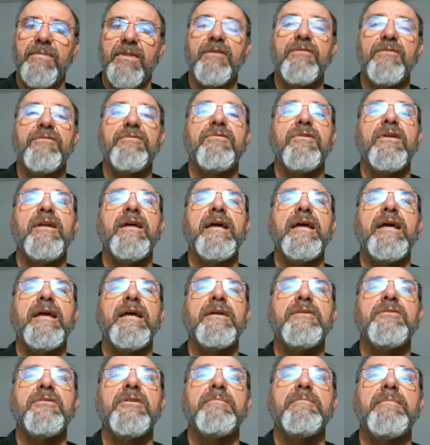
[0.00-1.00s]
flee
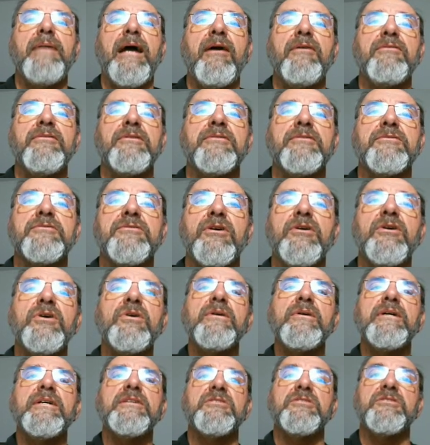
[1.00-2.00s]
to the mountains.
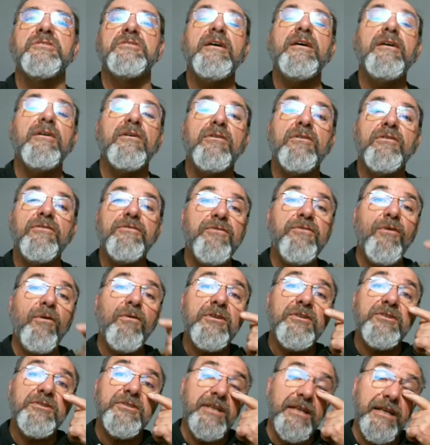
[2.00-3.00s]
Who is still
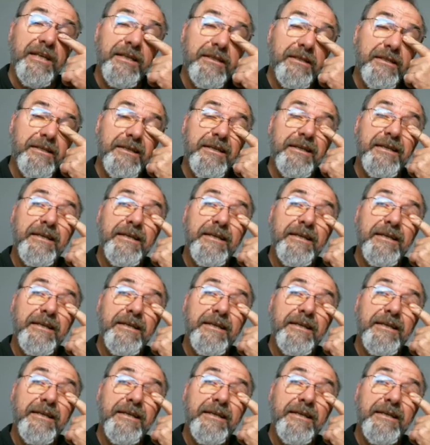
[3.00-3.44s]
forcing